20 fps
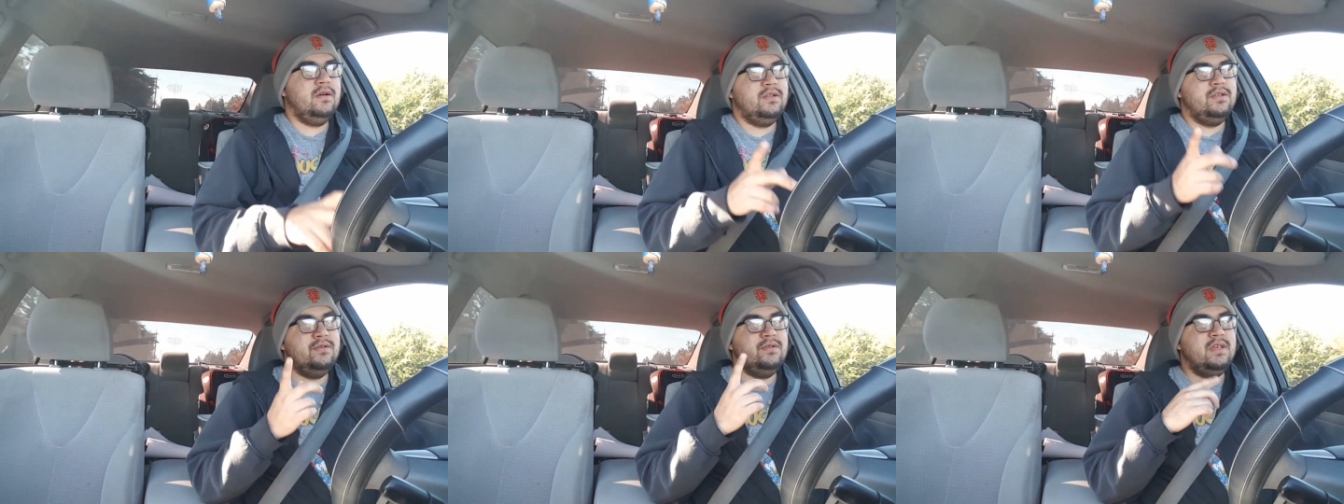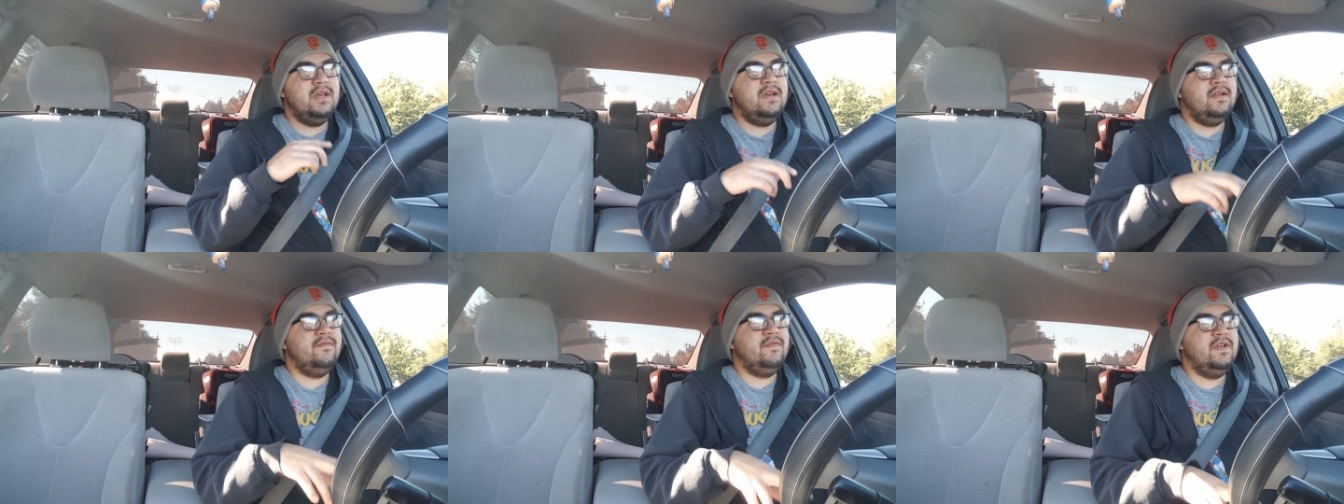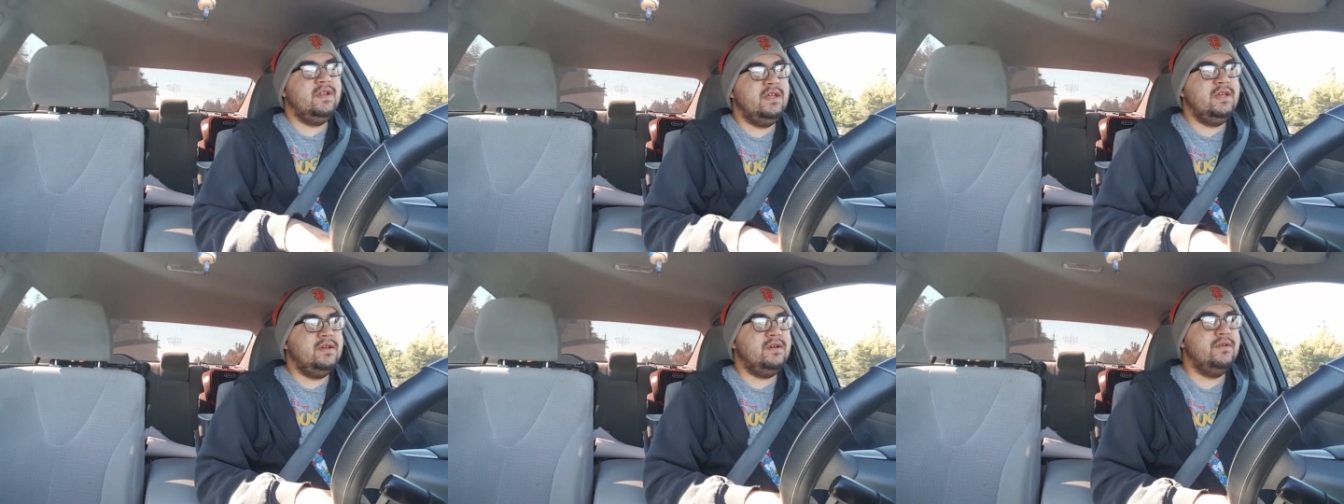do that
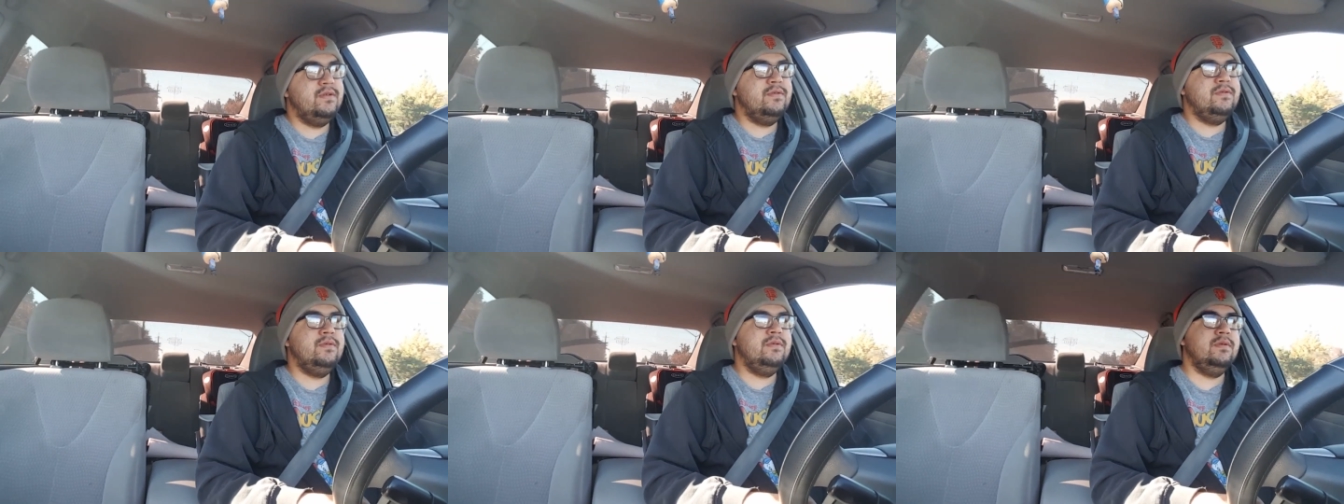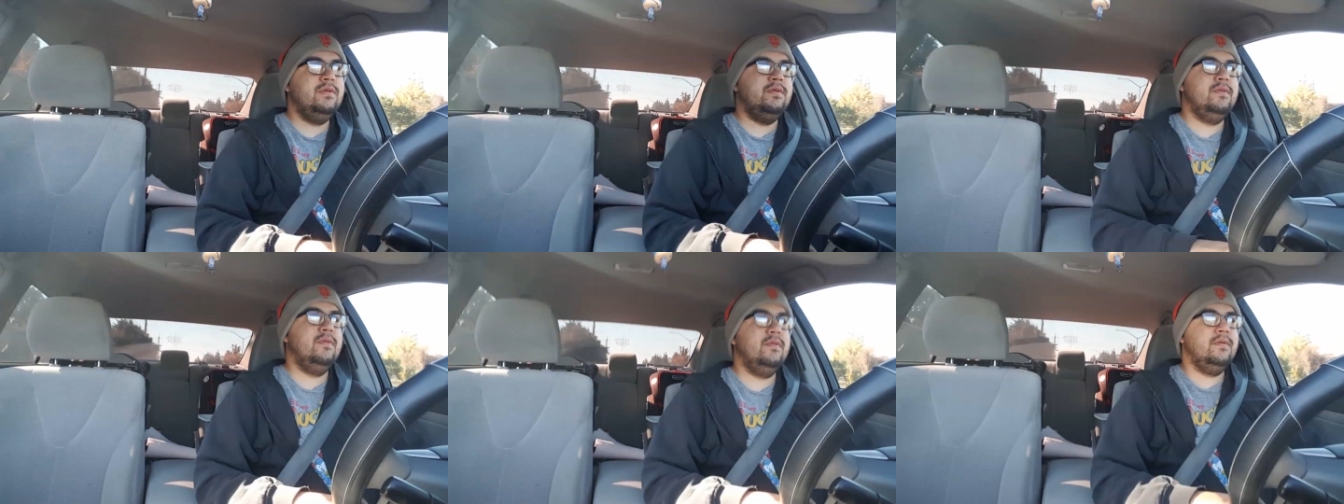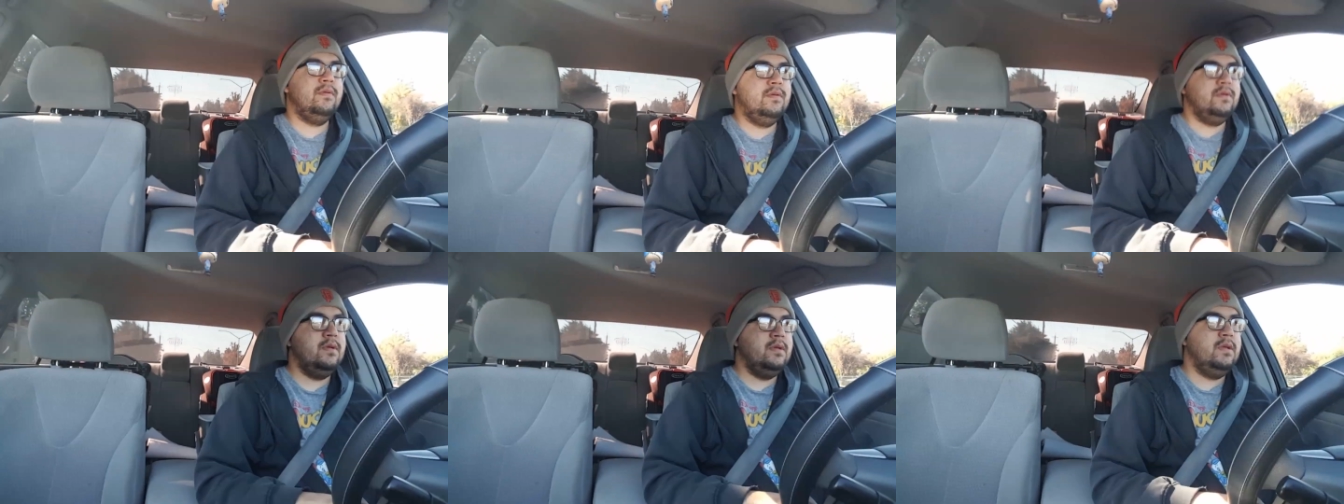video.
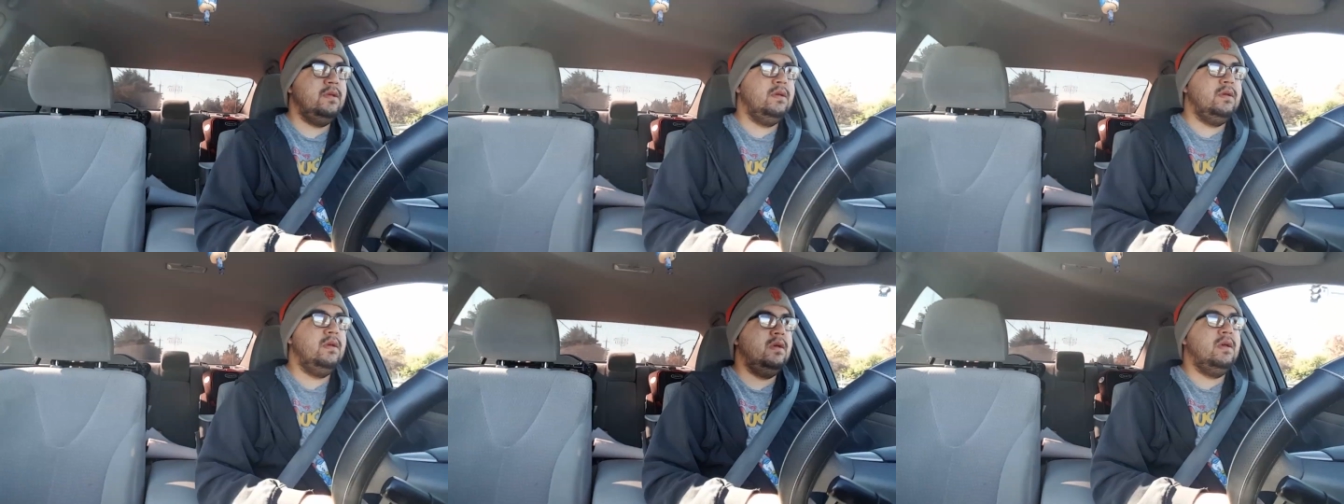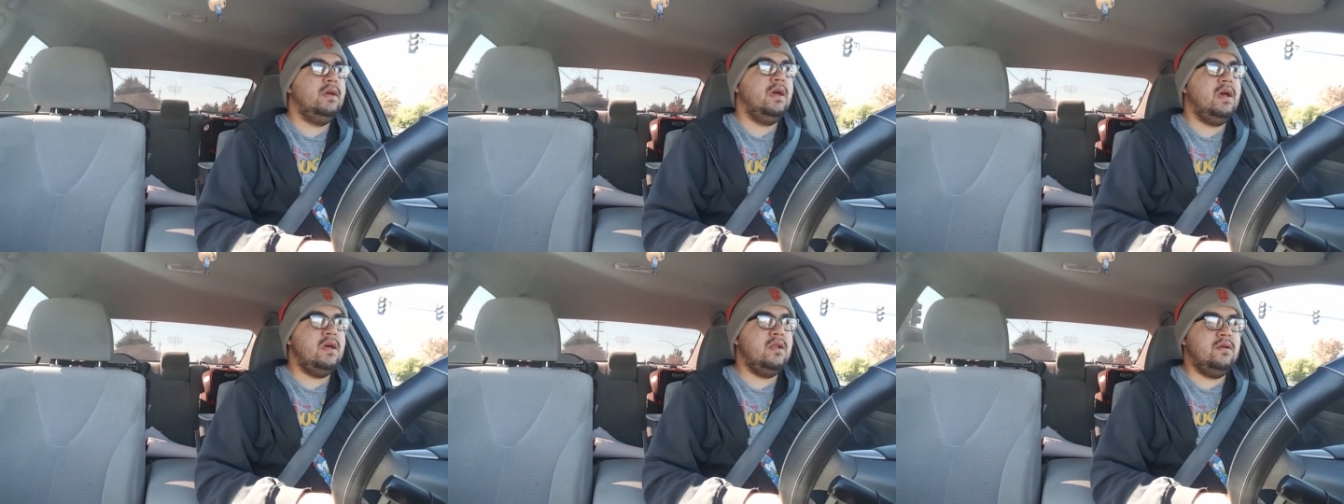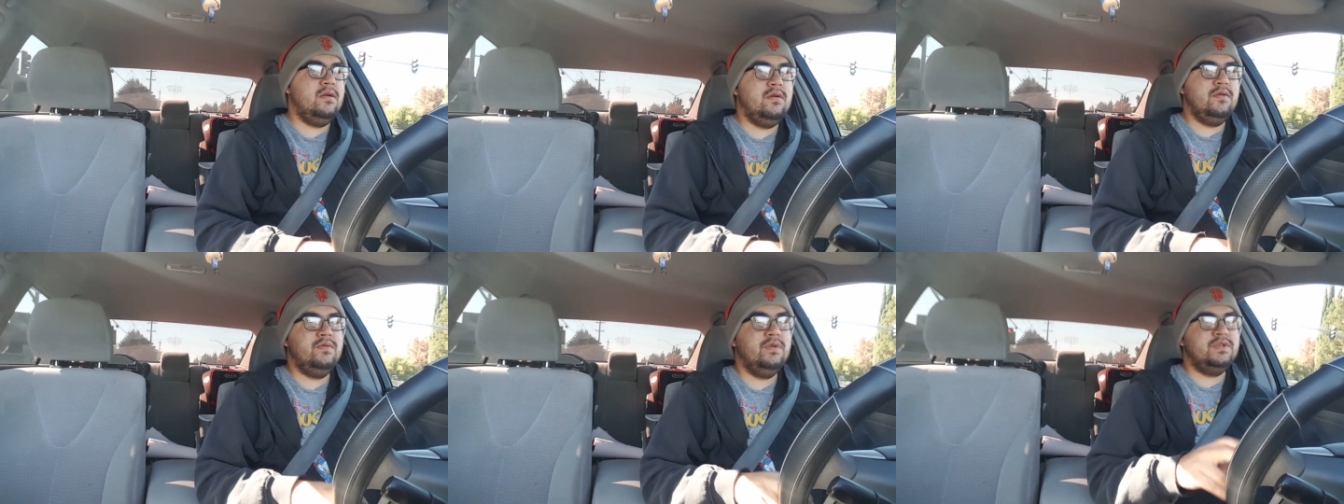I
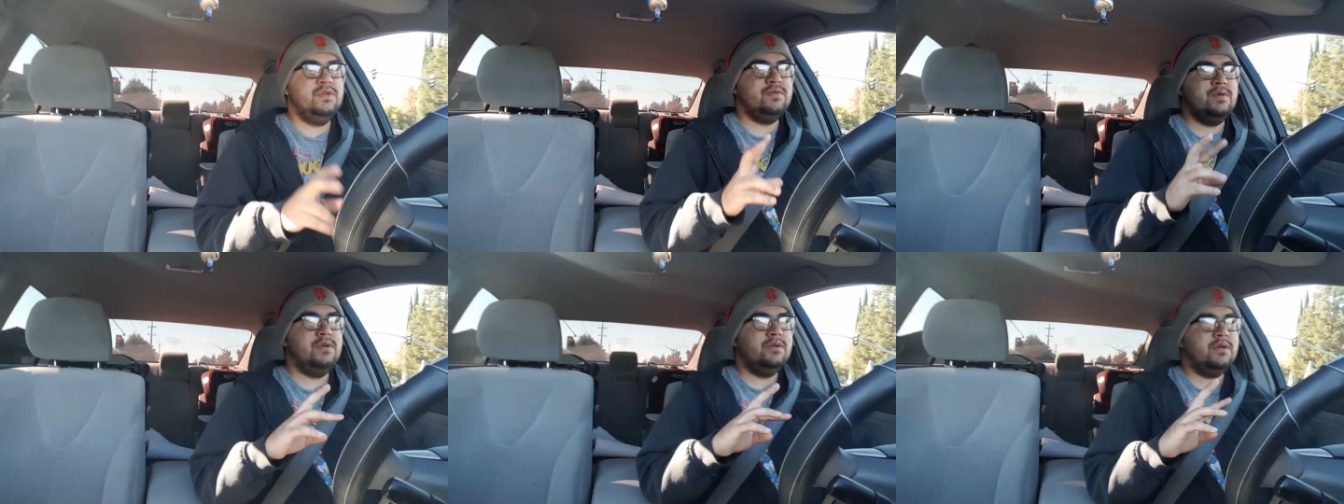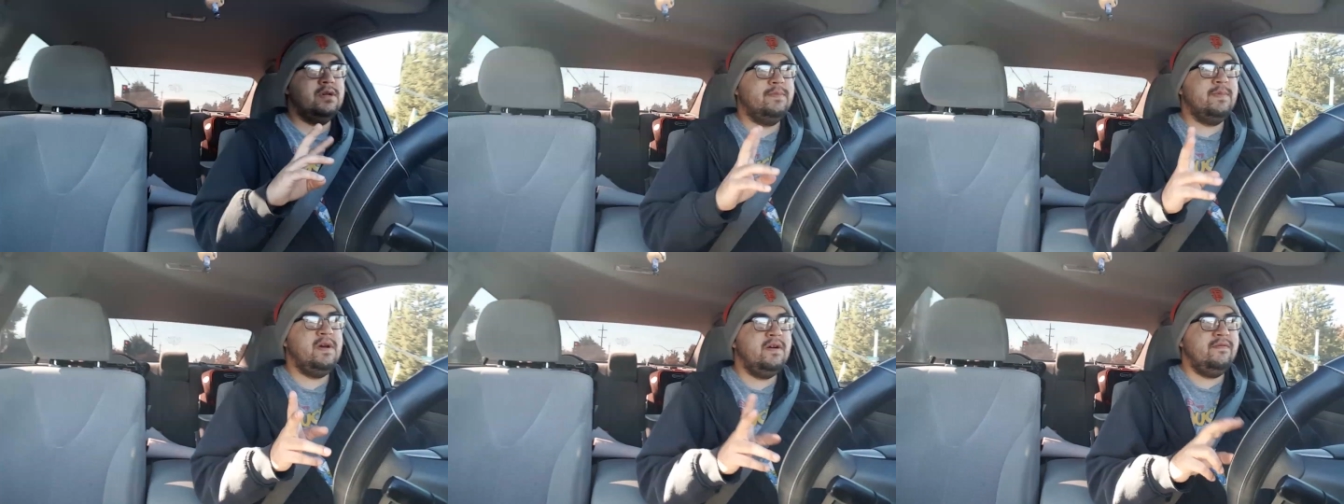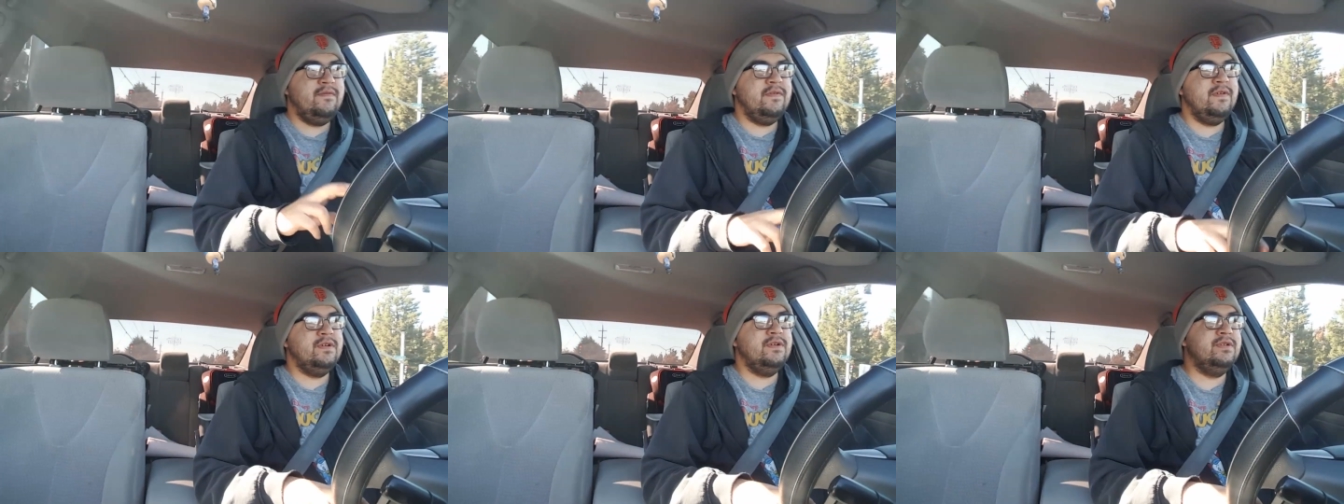don't know which one will come
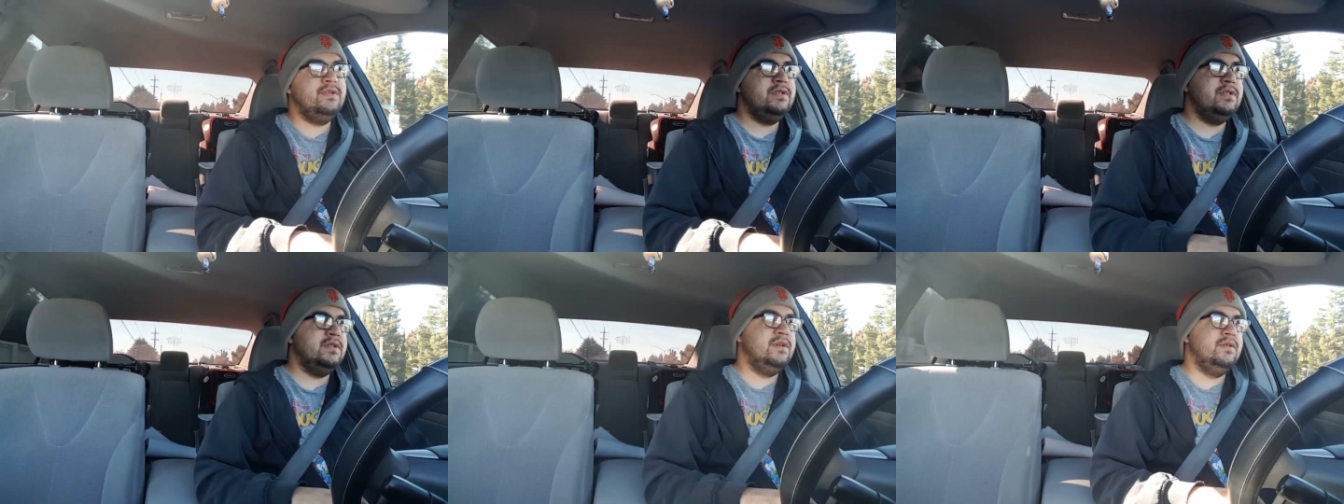out first,